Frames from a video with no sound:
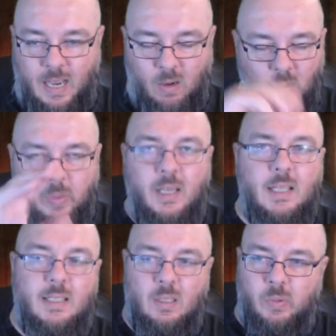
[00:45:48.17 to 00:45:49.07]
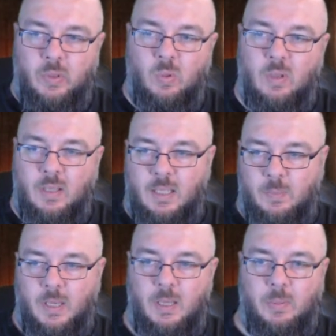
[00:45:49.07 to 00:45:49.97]
How are we going to deal with all of these
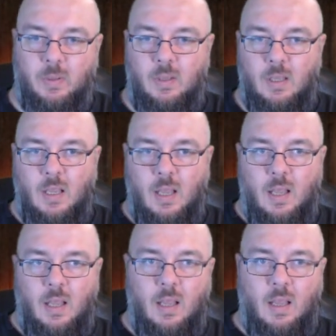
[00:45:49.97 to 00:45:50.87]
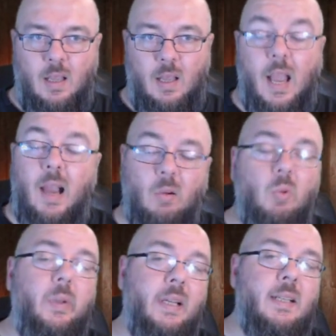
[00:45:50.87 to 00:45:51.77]
people? How are
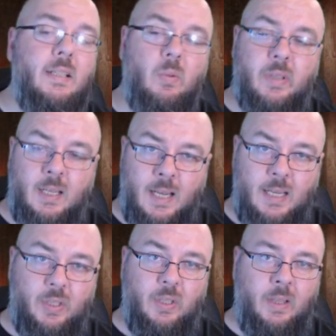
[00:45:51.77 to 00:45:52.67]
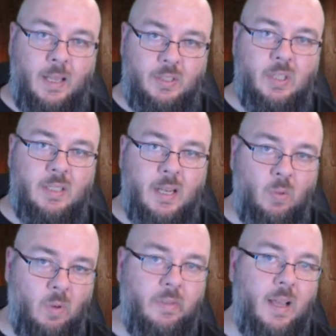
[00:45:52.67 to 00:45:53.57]
we going to deal with a nation that's just had
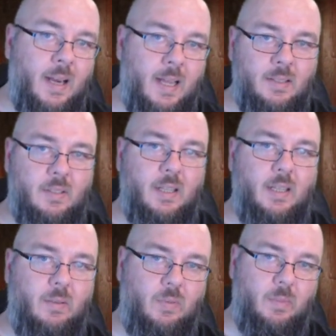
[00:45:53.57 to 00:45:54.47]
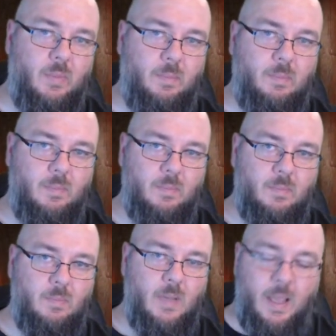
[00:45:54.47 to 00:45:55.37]
all of their lands taken from them,
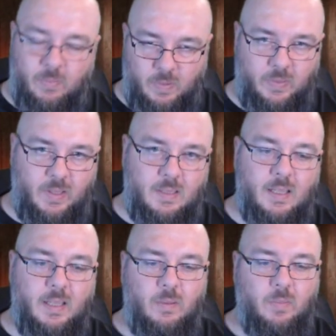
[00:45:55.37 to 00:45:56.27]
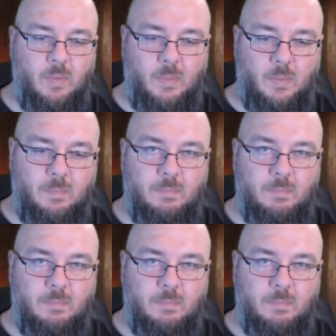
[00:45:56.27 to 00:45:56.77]
everything taken from them?